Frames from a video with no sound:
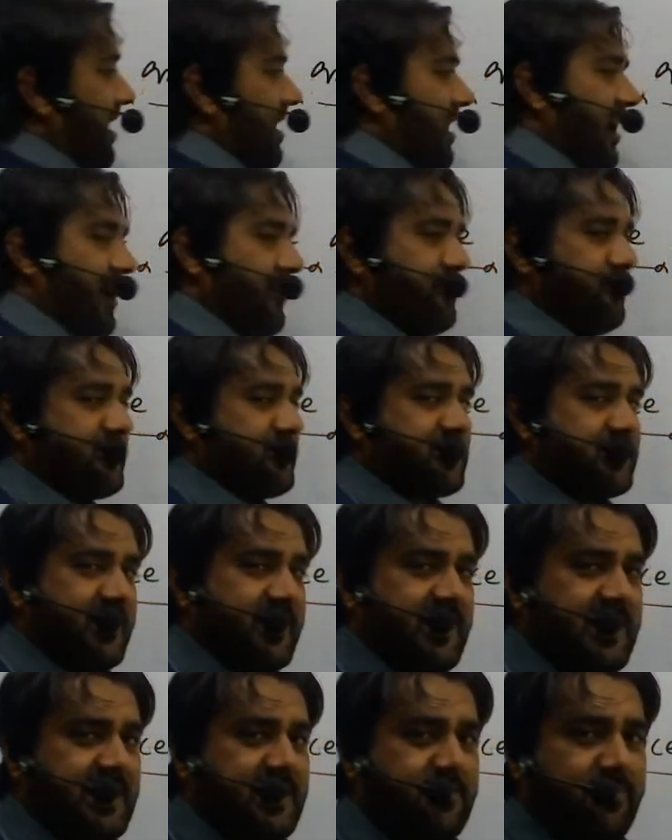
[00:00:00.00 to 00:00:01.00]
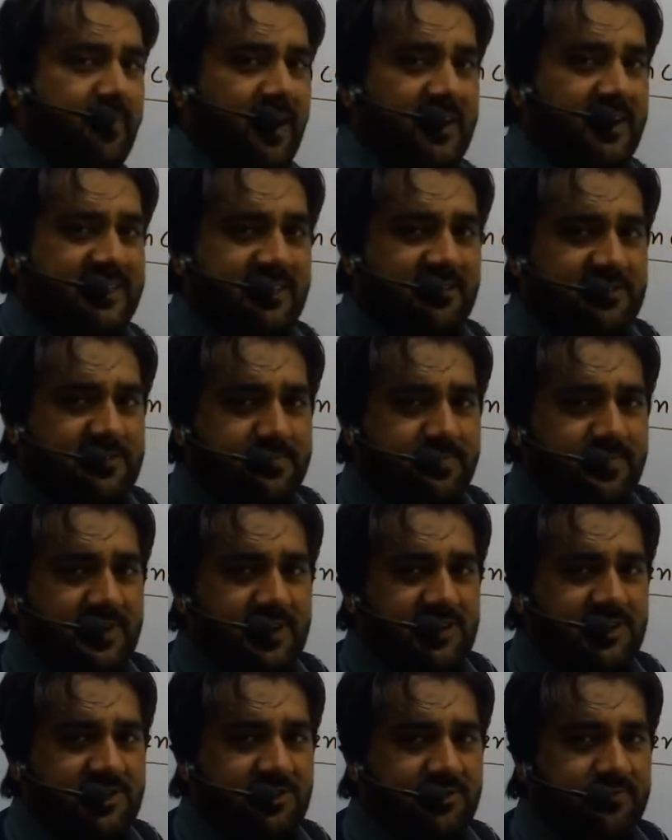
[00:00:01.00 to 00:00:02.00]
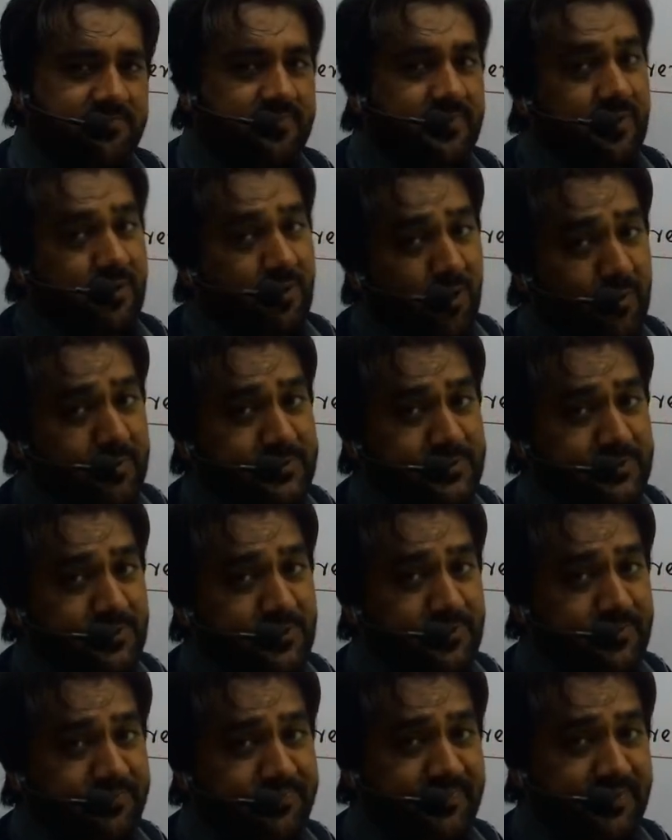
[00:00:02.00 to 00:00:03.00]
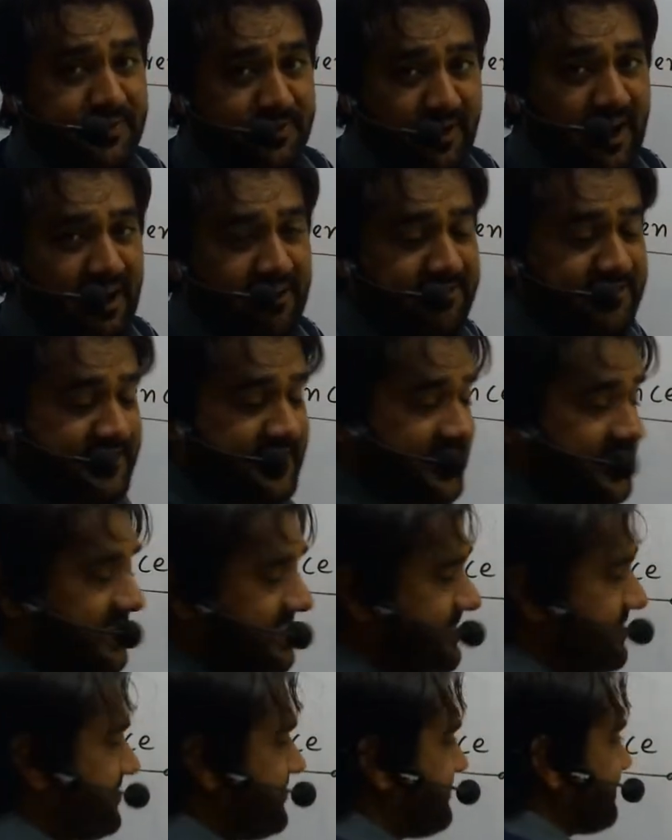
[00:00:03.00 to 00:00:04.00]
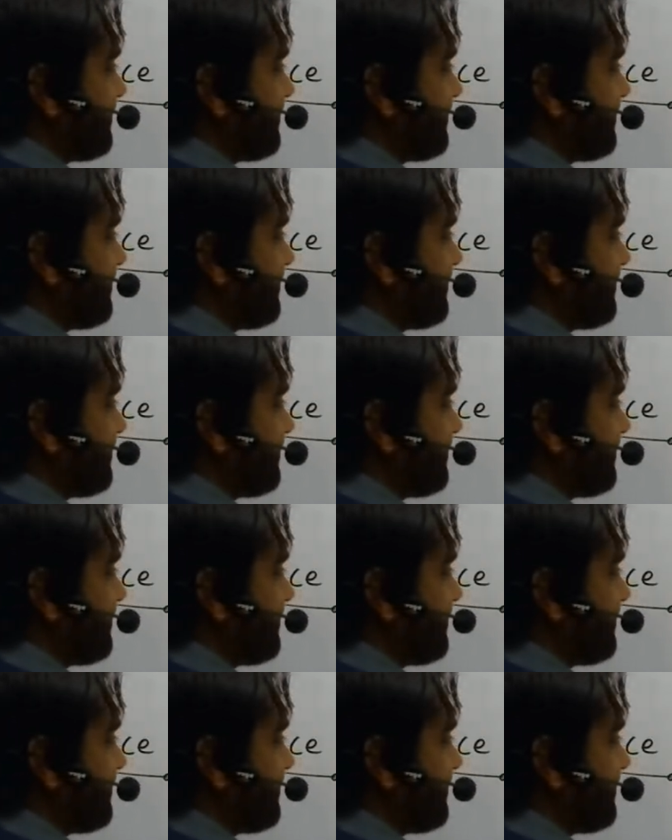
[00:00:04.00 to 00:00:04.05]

Have you studied parts of speech? Hope so. You have studied.